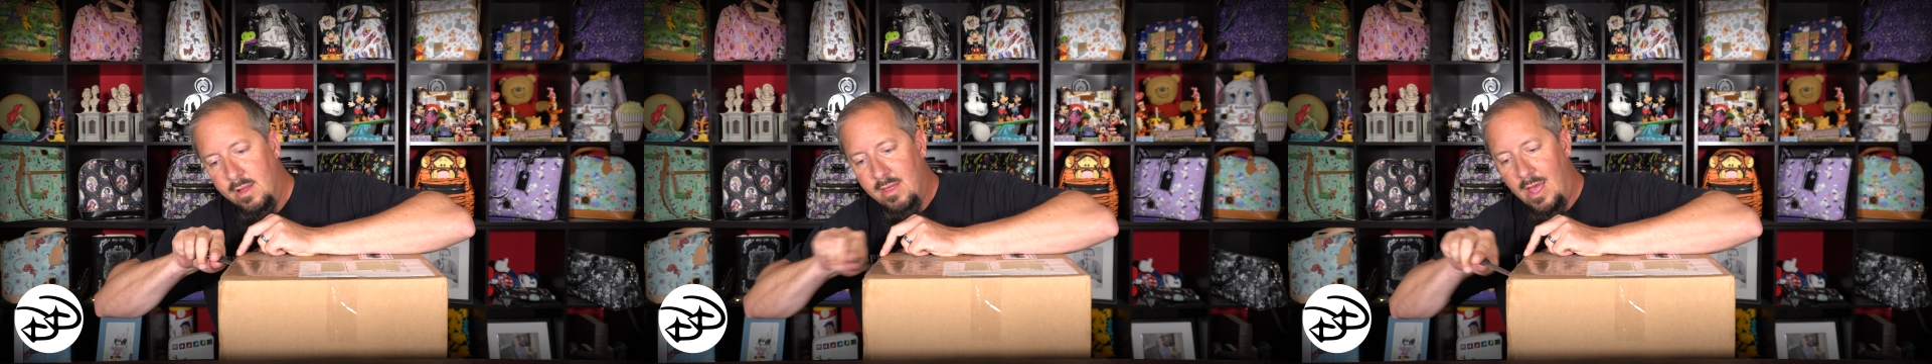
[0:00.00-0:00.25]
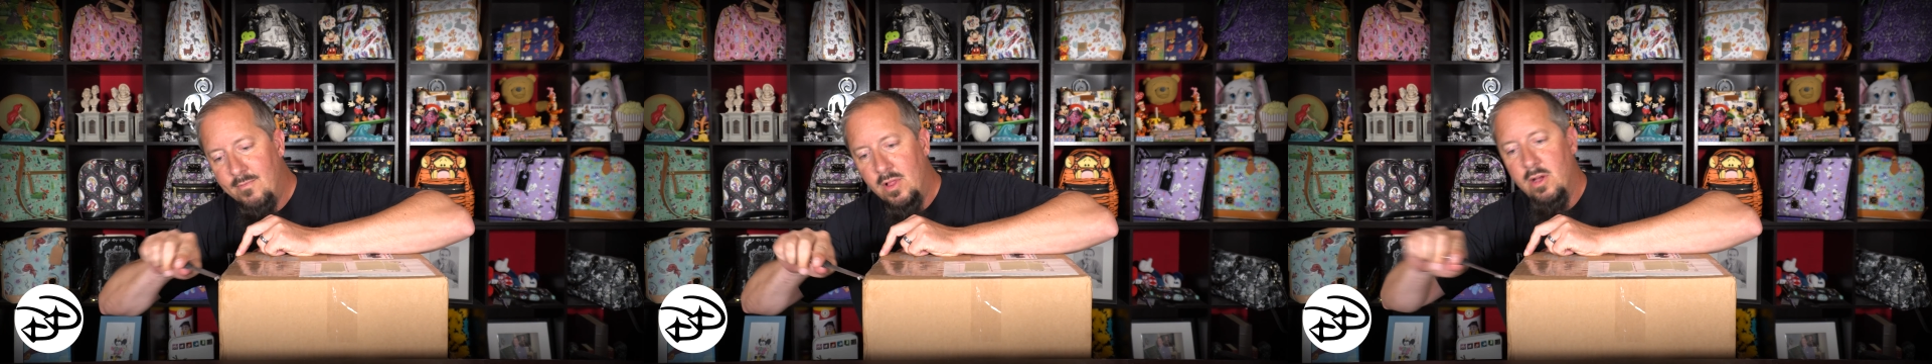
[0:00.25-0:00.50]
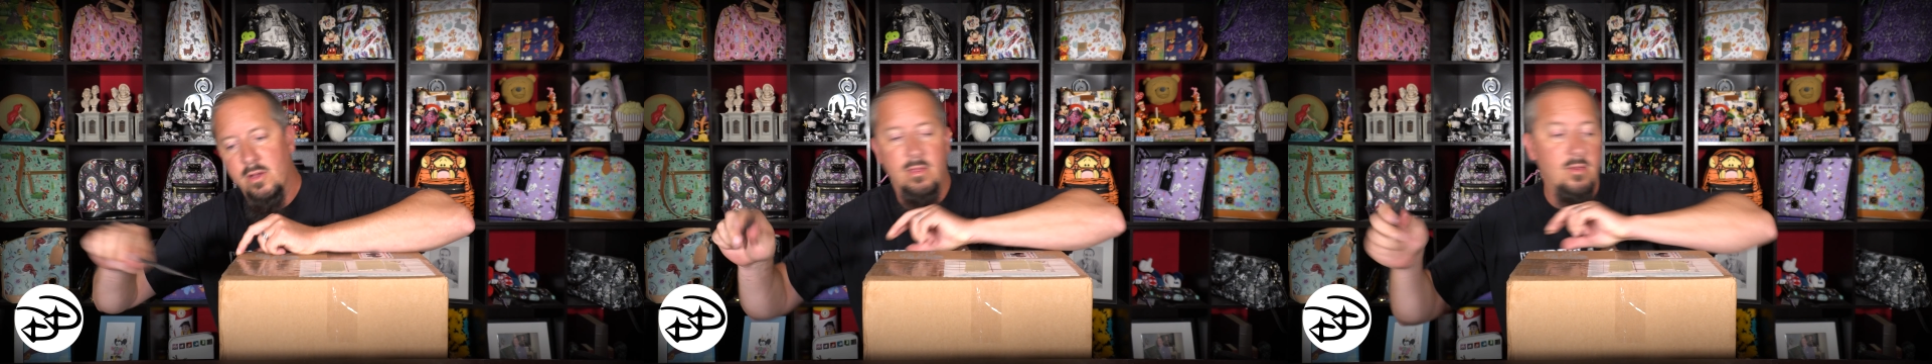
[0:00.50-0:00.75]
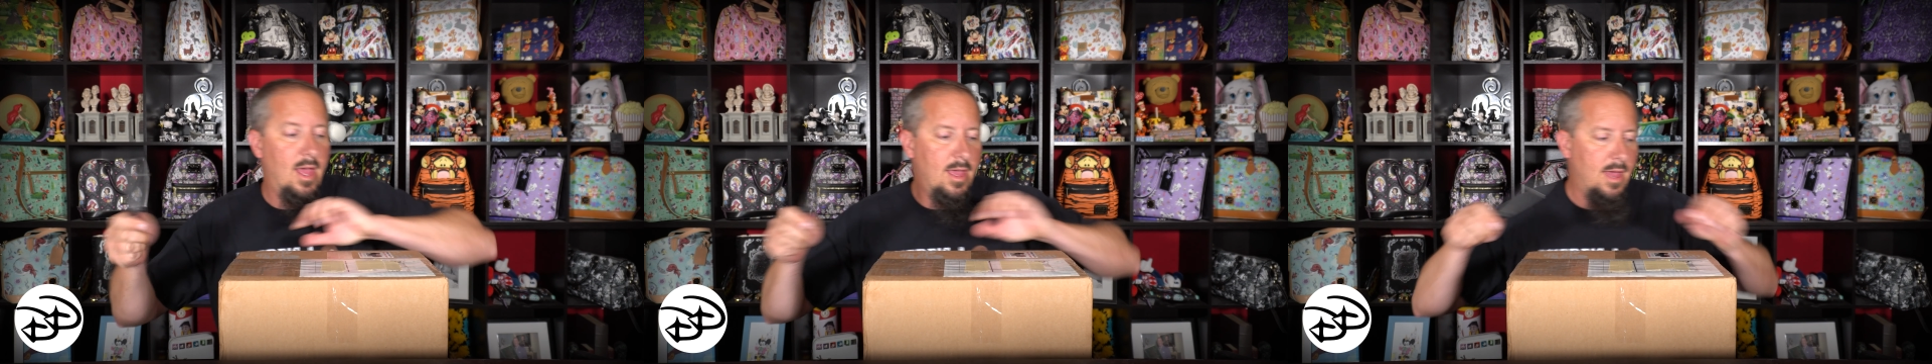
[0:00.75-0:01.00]
let's have a look.
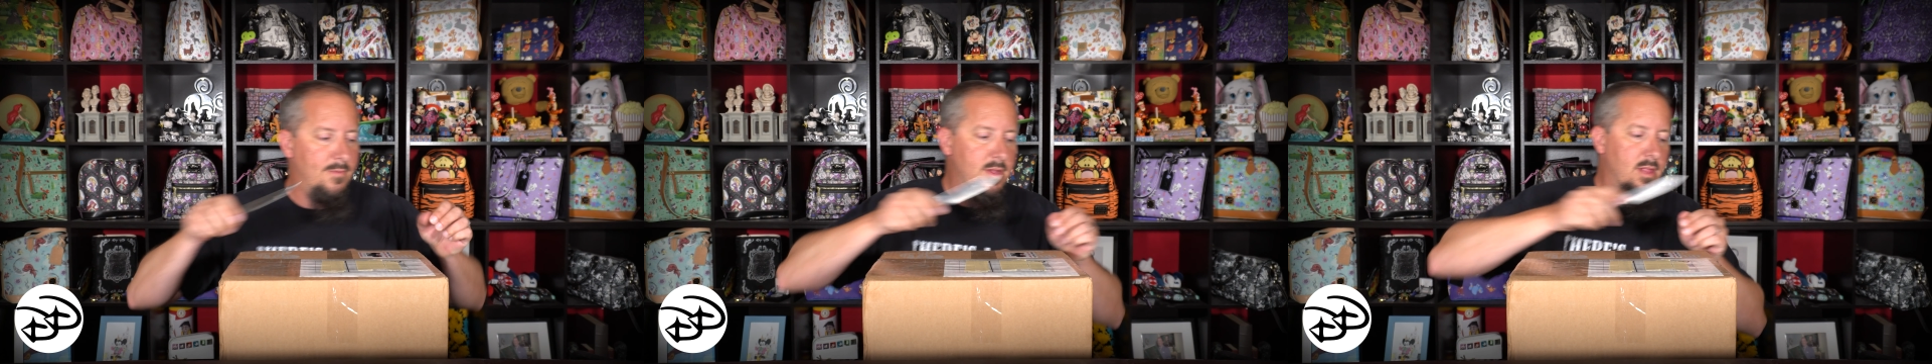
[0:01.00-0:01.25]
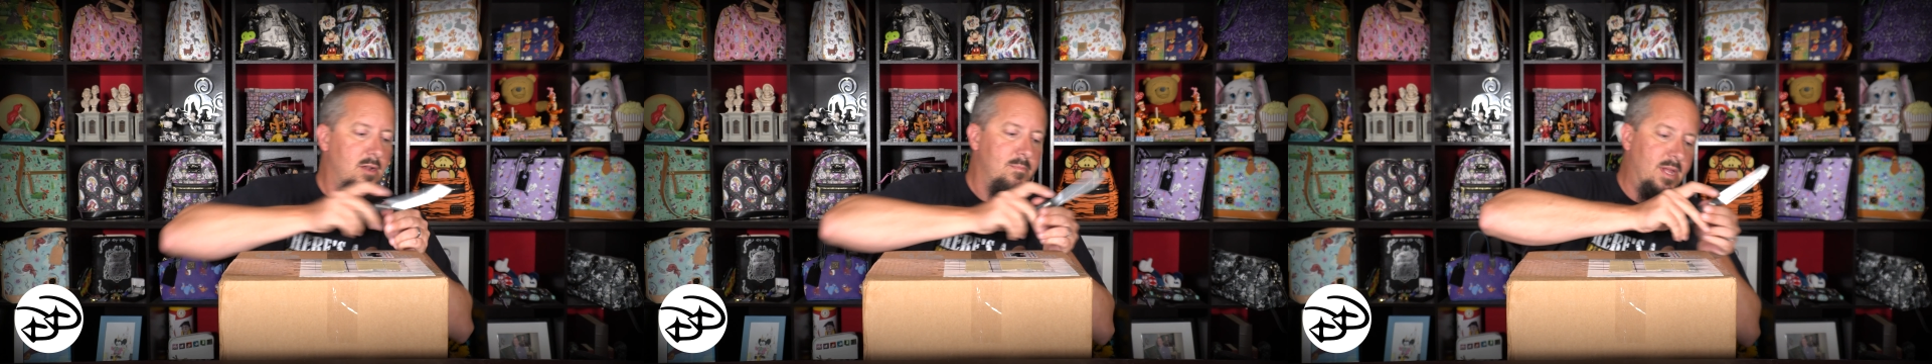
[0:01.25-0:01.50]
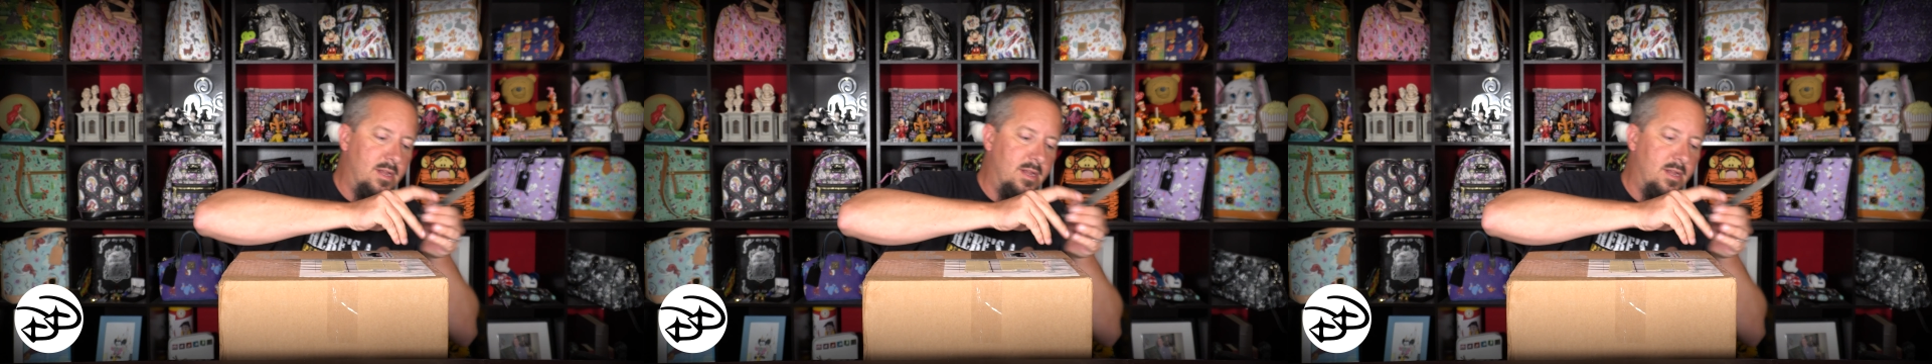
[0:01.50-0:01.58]
So I have a little bit